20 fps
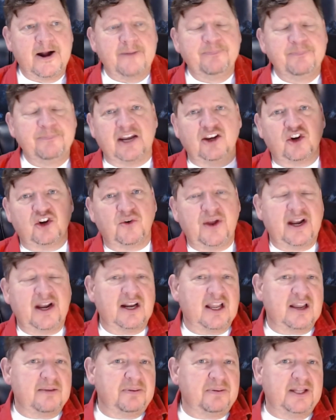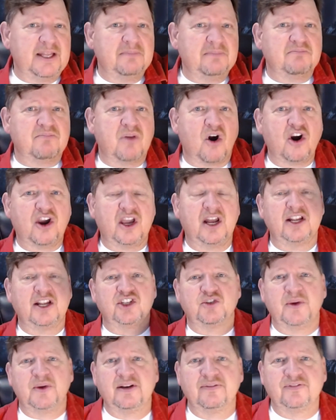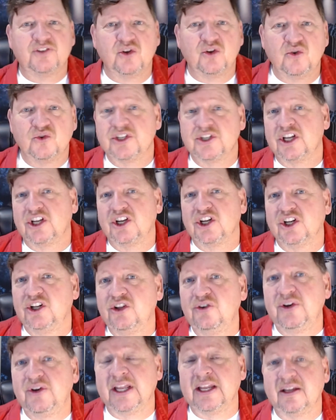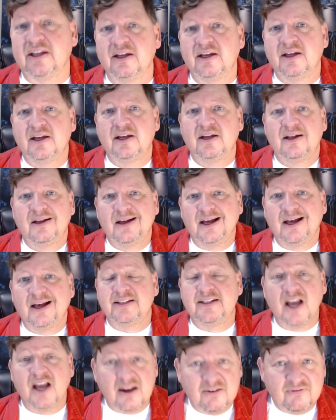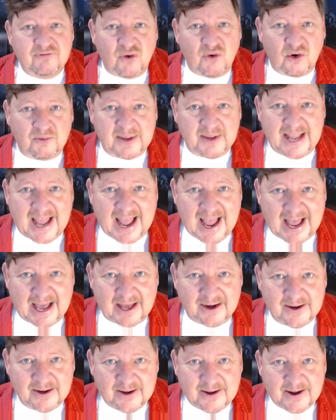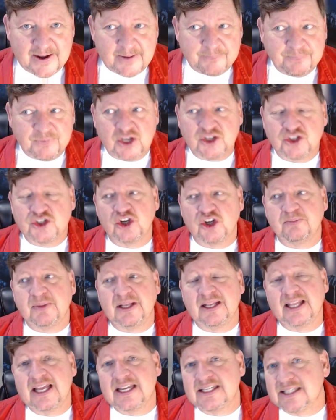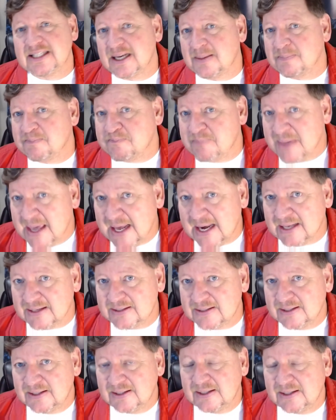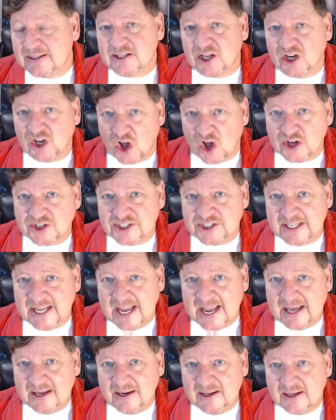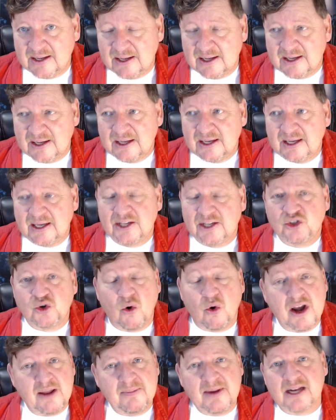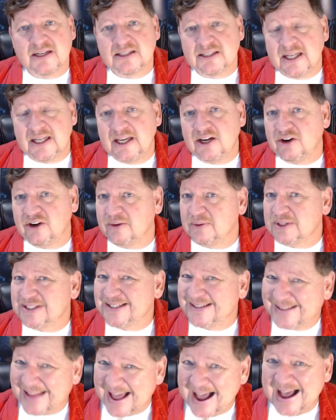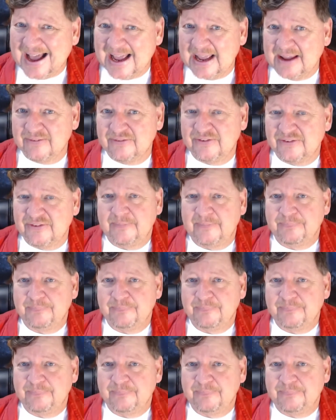and created a complete marketing suite of tools, including a done for me ad. It took me less than a minute to launch the ad. 20 minutes later, it was live